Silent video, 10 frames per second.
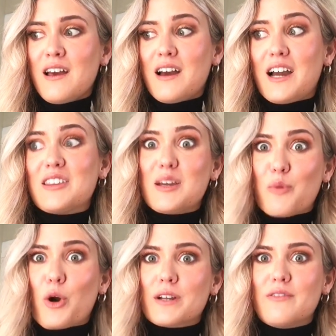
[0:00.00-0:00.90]
I think
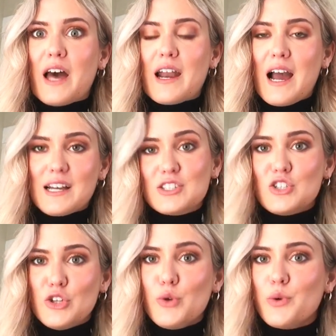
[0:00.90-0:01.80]
part of that has to
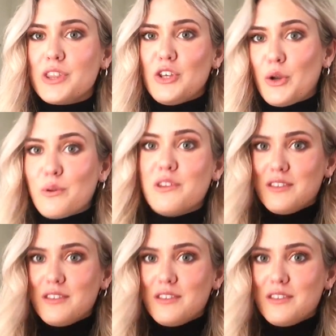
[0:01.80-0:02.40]
do with, you know,